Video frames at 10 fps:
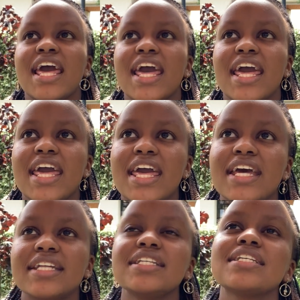
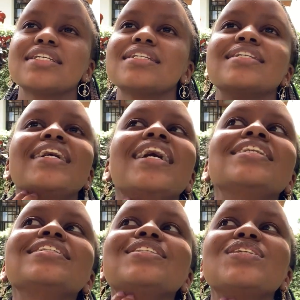and yeah
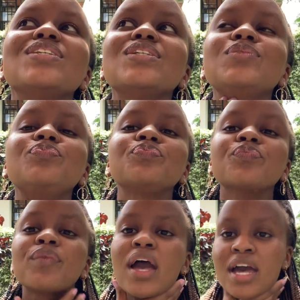so
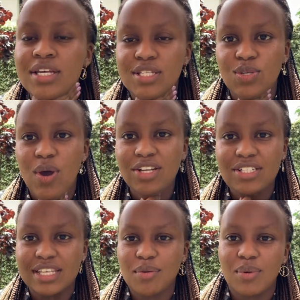so i
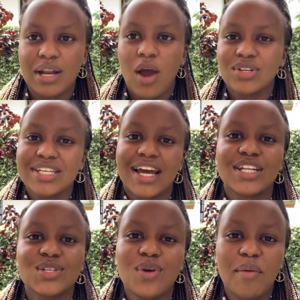just came on out here
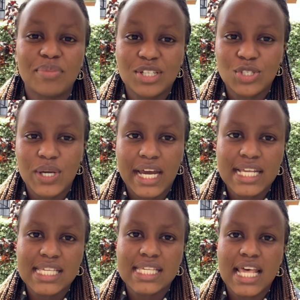to update you
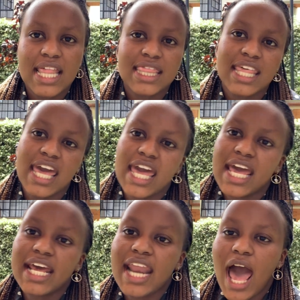guys and
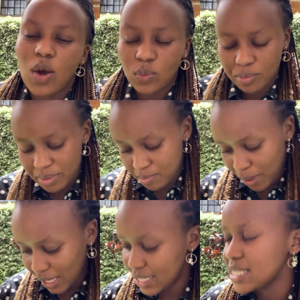then i will be
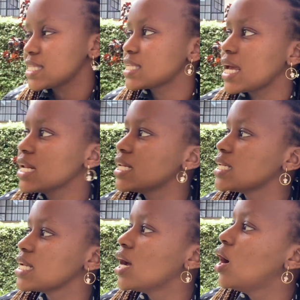back inside
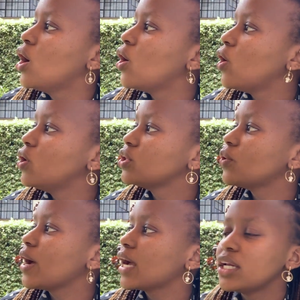although
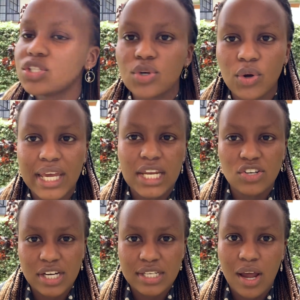i can't go in
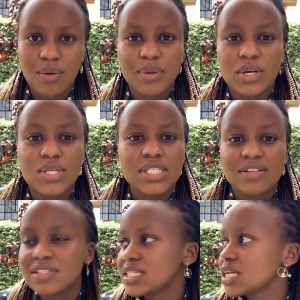right now because they
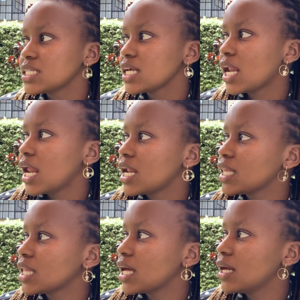started
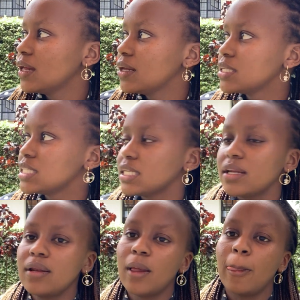another
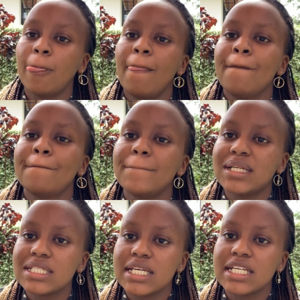scene
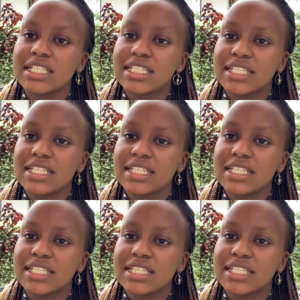but yes